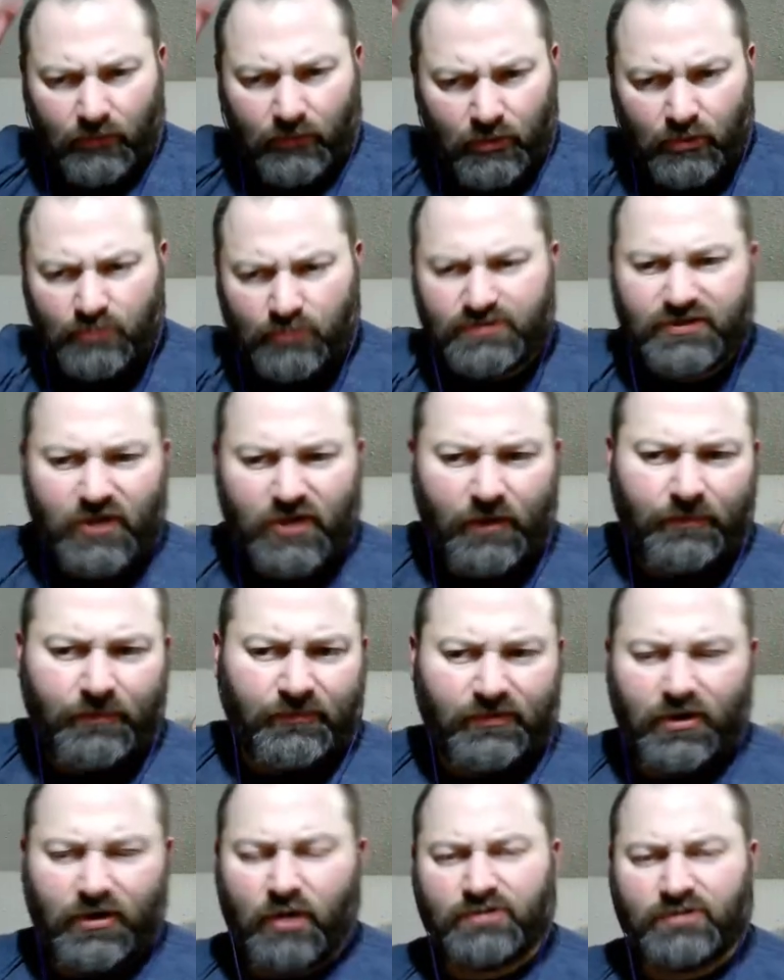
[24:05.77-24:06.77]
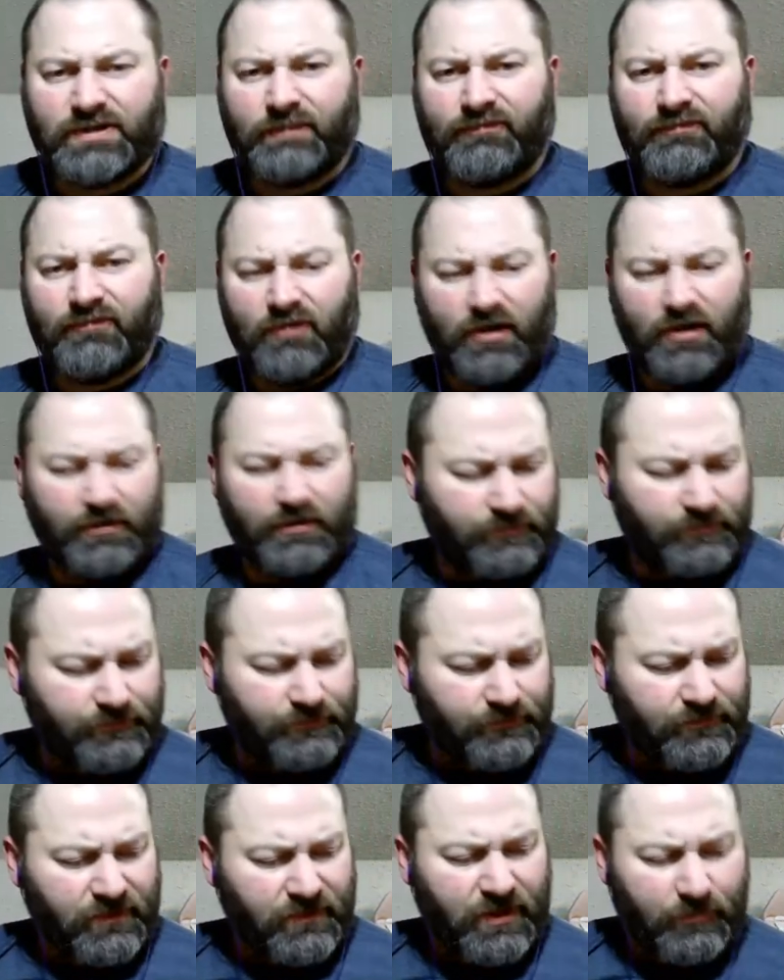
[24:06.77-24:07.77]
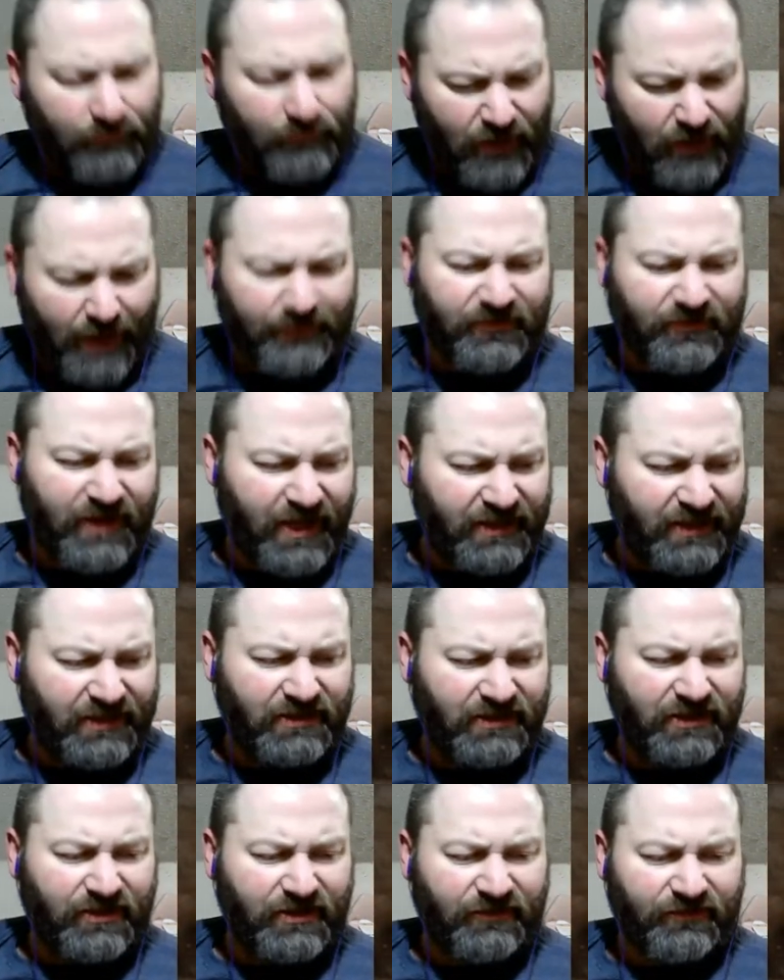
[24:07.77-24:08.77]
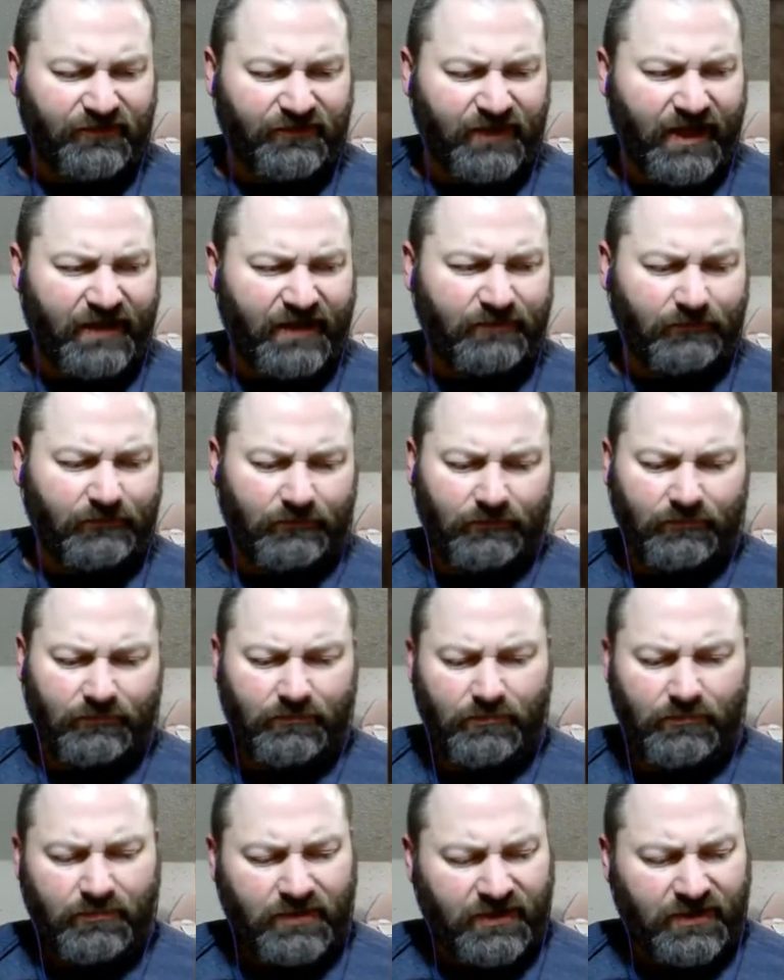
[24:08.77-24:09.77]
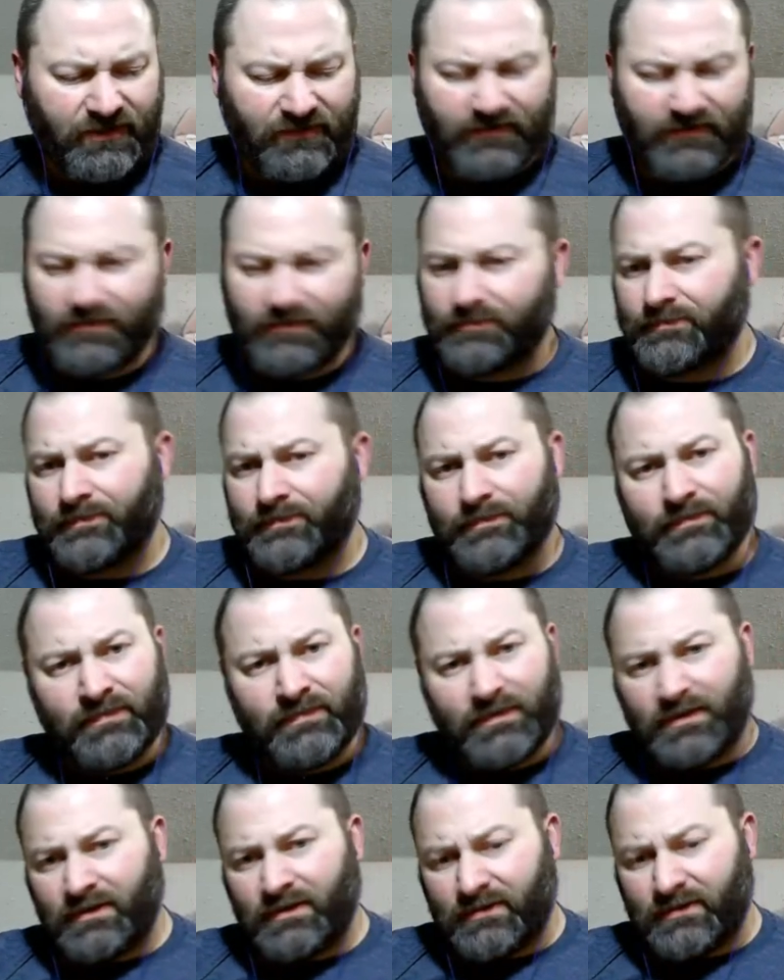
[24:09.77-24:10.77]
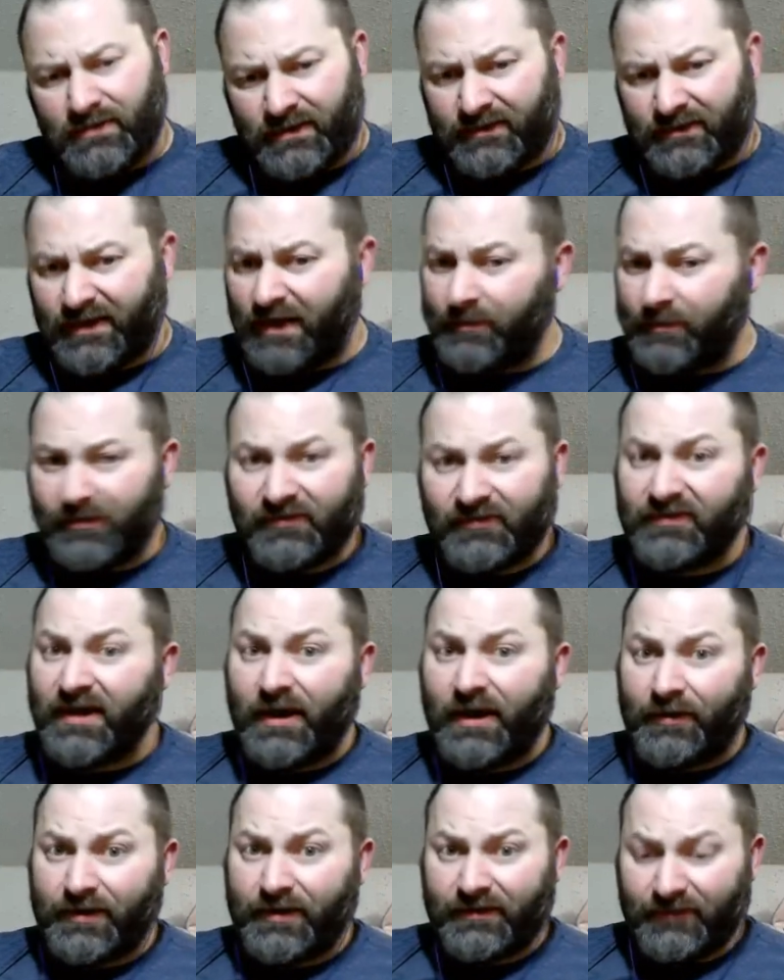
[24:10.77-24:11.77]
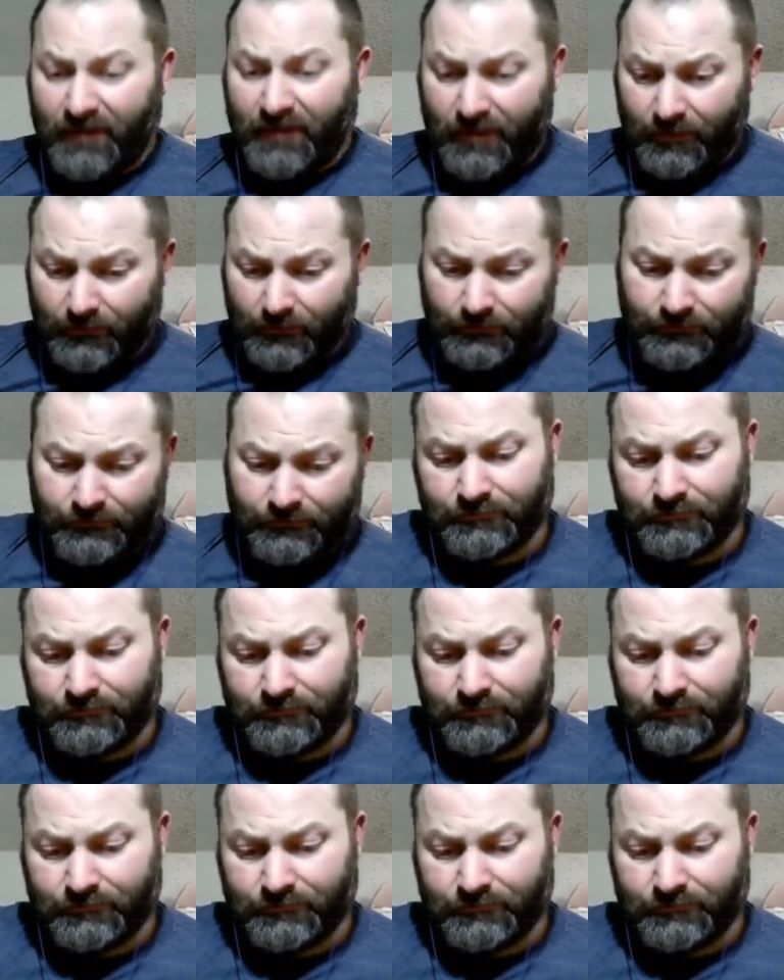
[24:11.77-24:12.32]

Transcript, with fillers: who goes up front. Props to any leader for that, because that's got to be scary as hell